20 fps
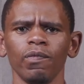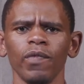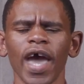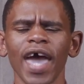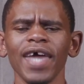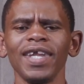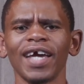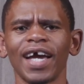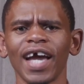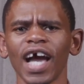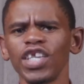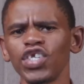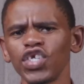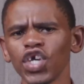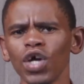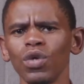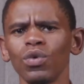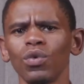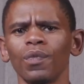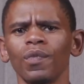and ka
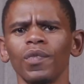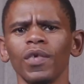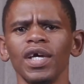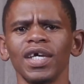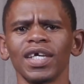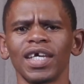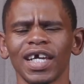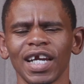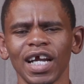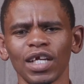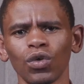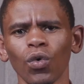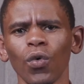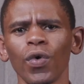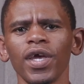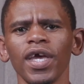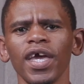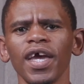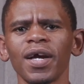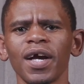tseno ke rata o
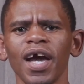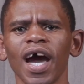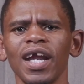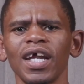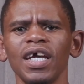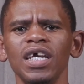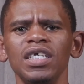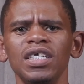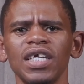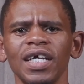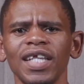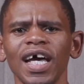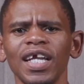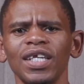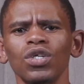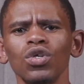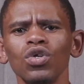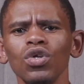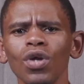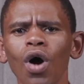encourage that
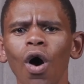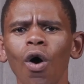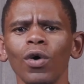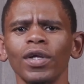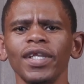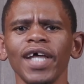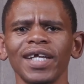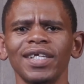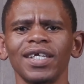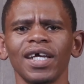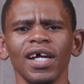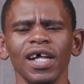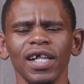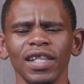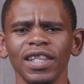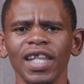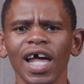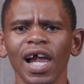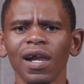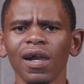know that
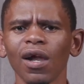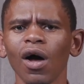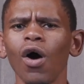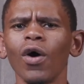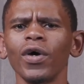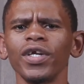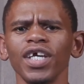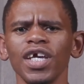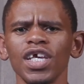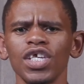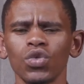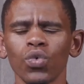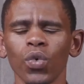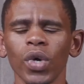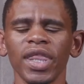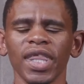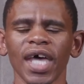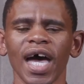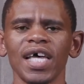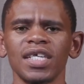the lord is
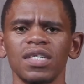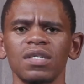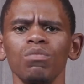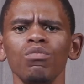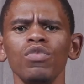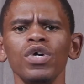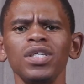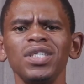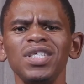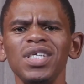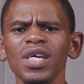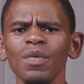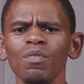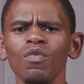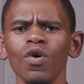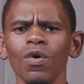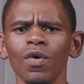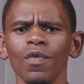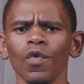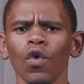with us
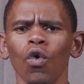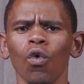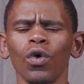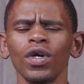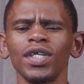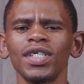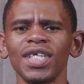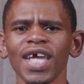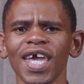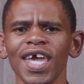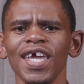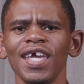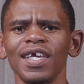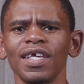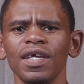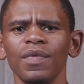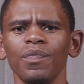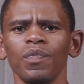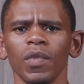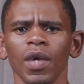Modimo o
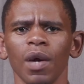teng